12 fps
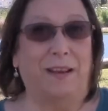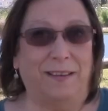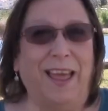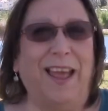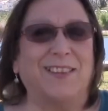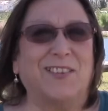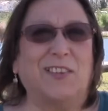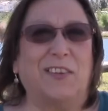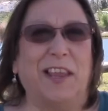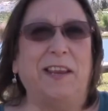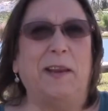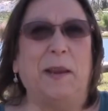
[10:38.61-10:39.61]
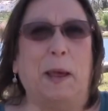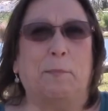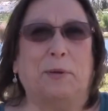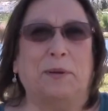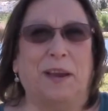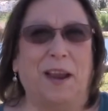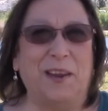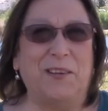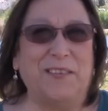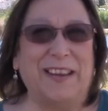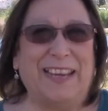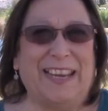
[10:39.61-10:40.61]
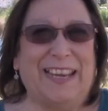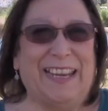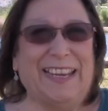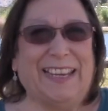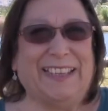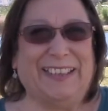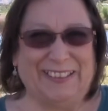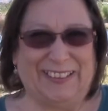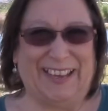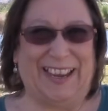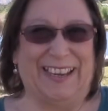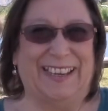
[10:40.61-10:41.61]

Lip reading: Let's light it up. Are you ready? Okay.